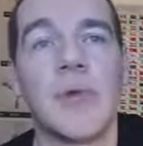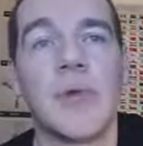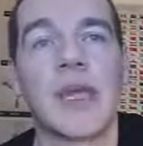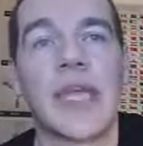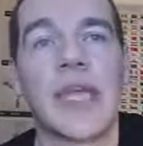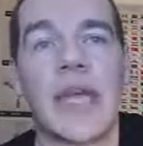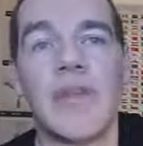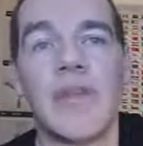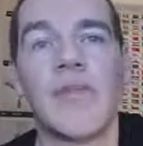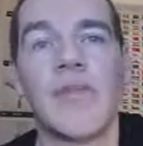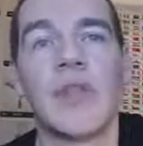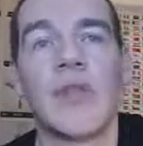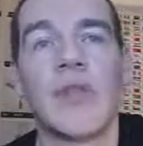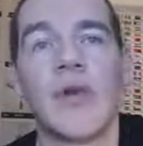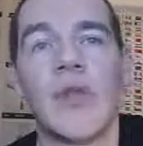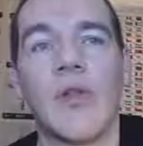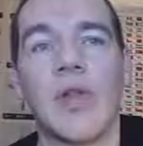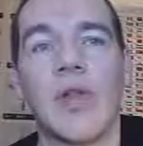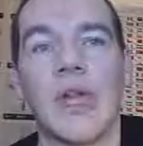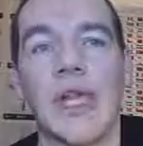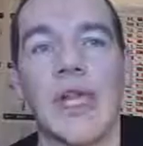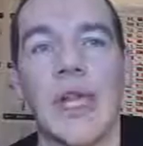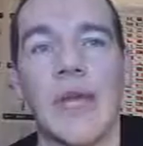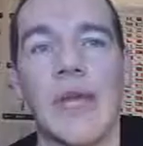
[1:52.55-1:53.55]
But I can't really
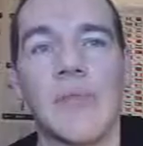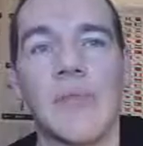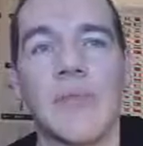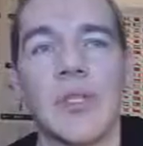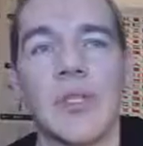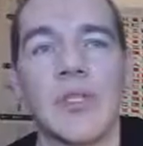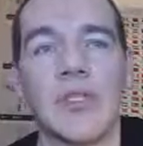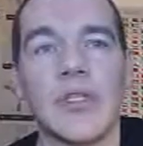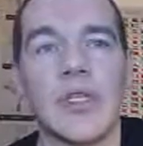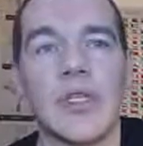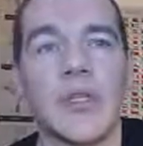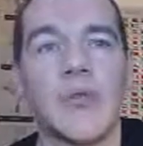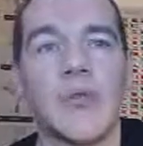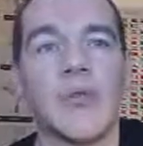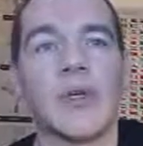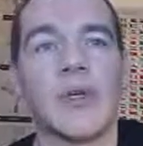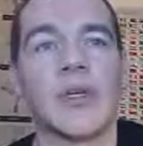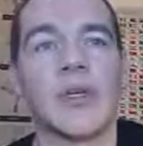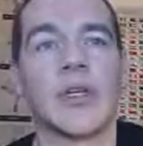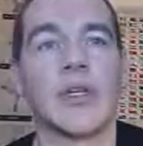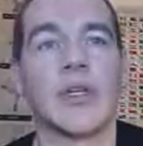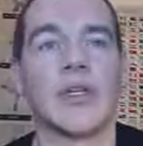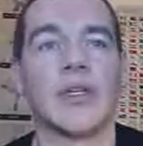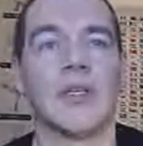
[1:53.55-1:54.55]
call it a game because you
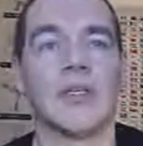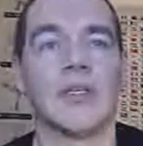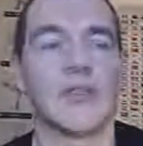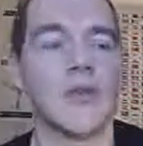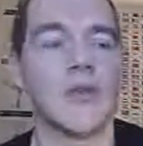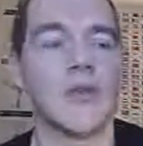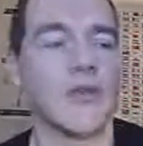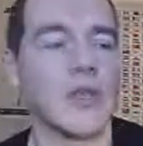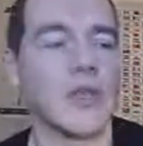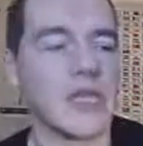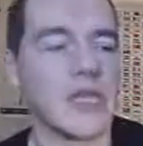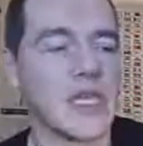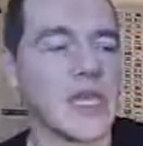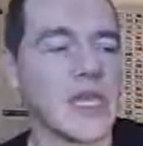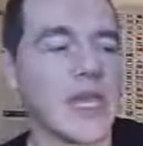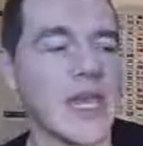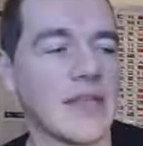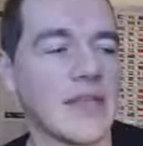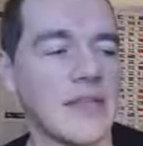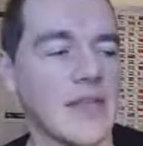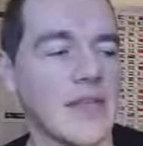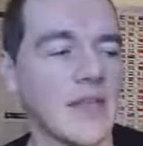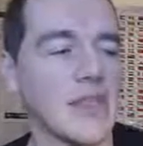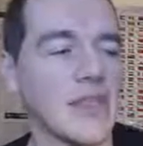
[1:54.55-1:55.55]
don't. It's not like you
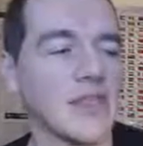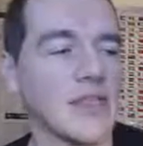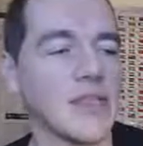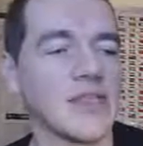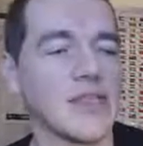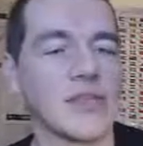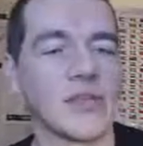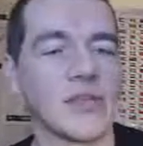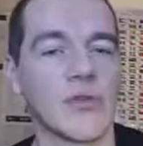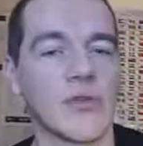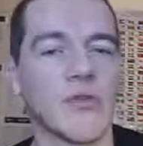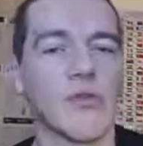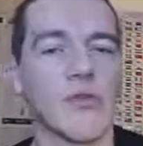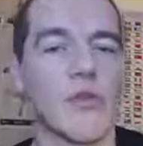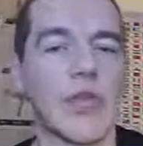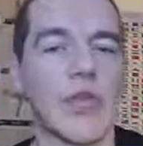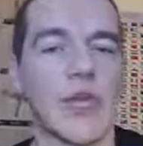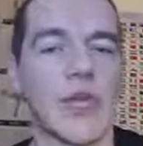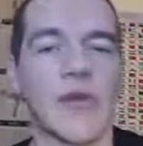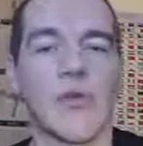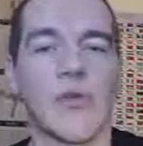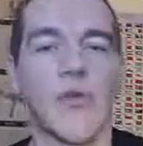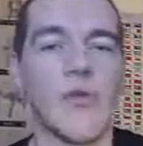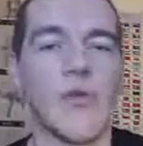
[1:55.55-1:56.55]
get it and you can just go
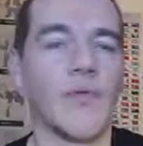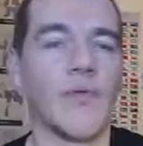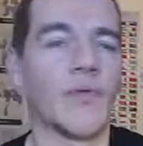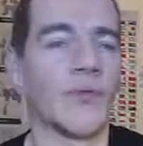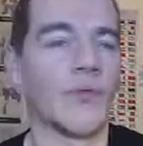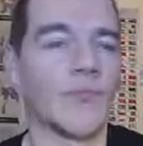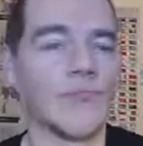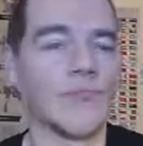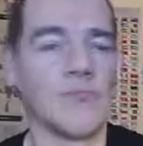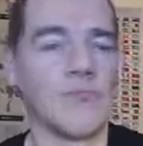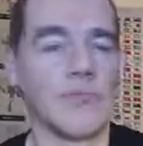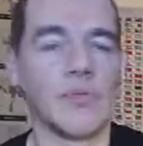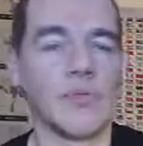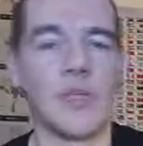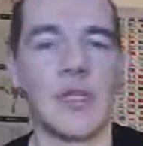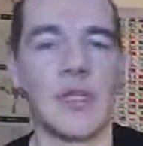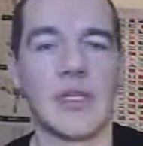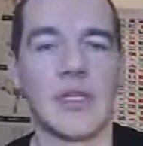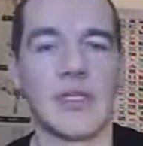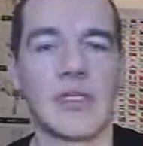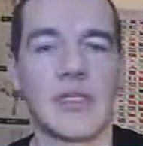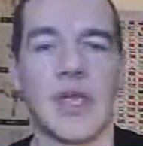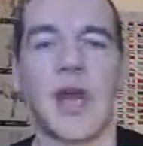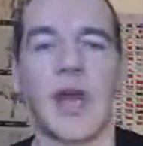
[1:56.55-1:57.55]
right. I go from
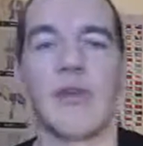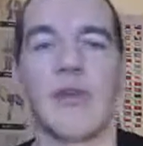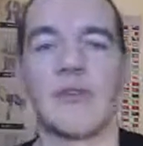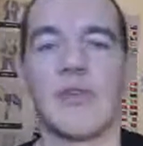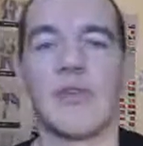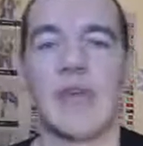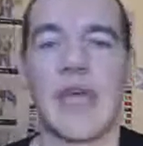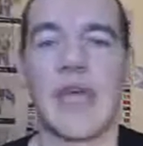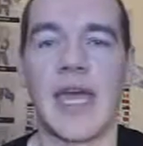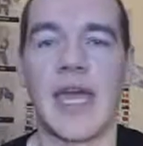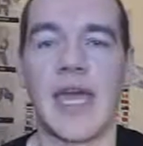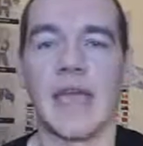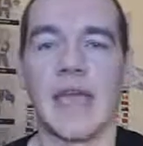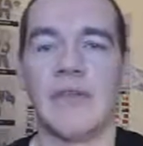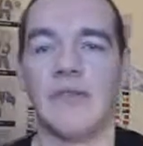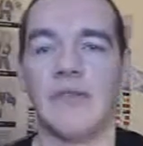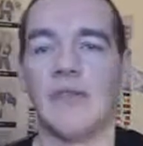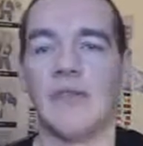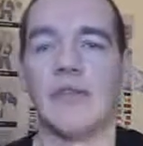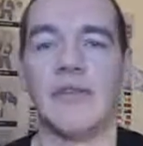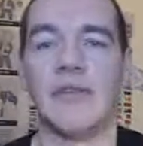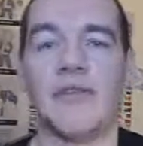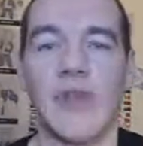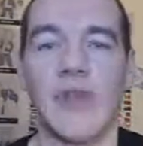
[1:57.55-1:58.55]
start to the
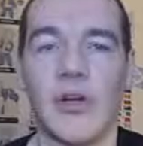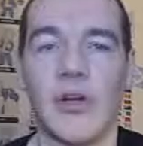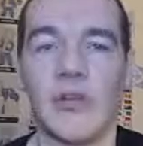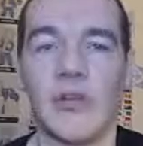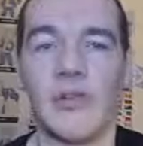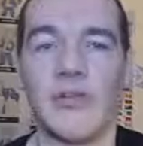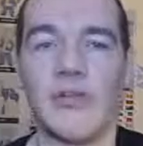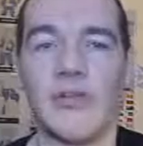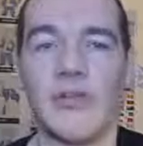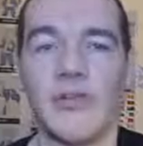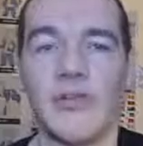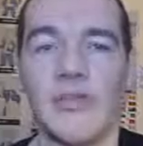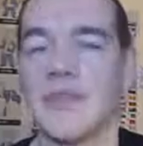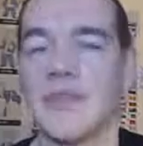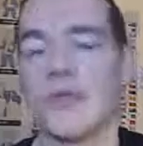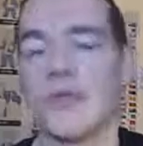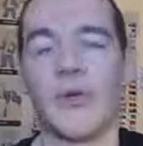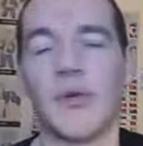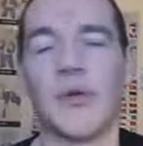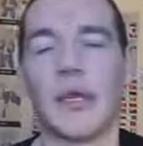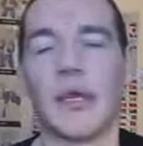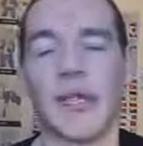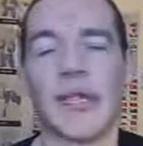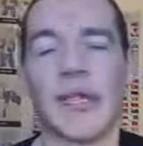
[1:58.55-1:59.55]
end. Done.
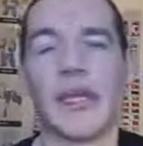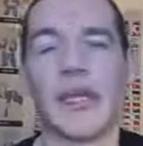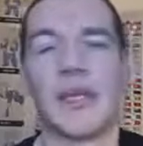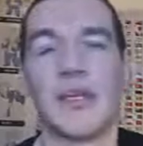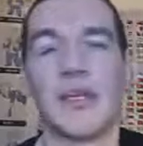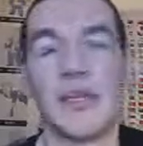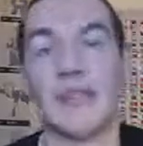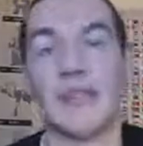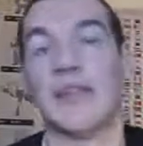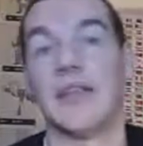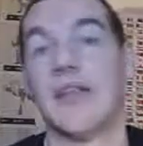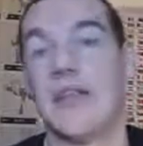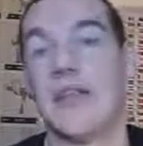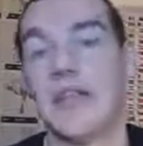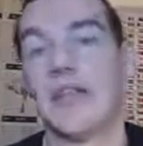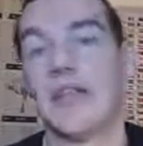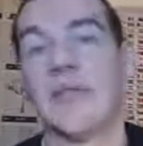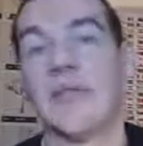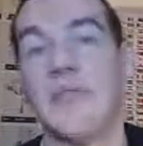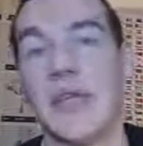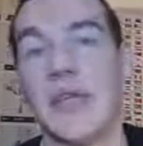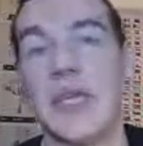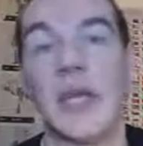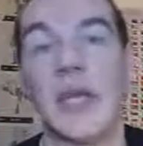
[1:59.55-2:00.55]
It's not like that. You, you
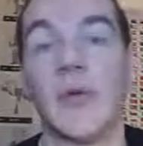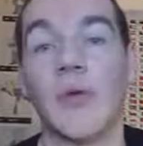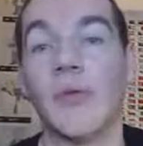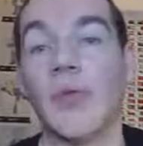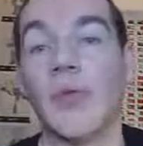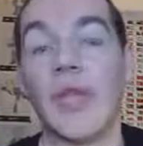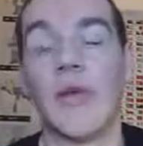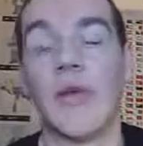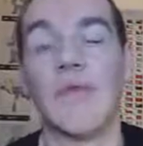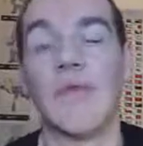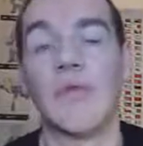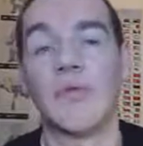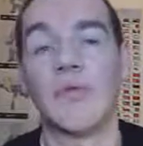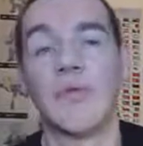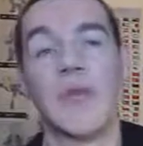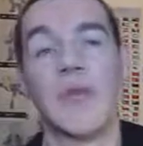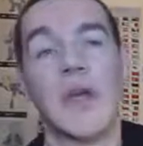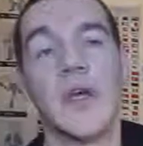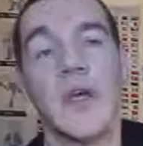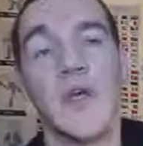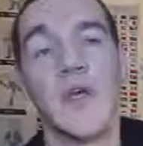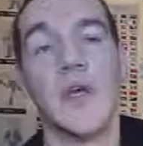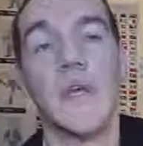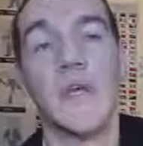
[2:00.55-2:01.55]
need to make your own
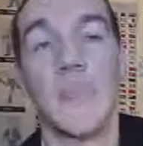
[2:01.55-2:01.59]
levels.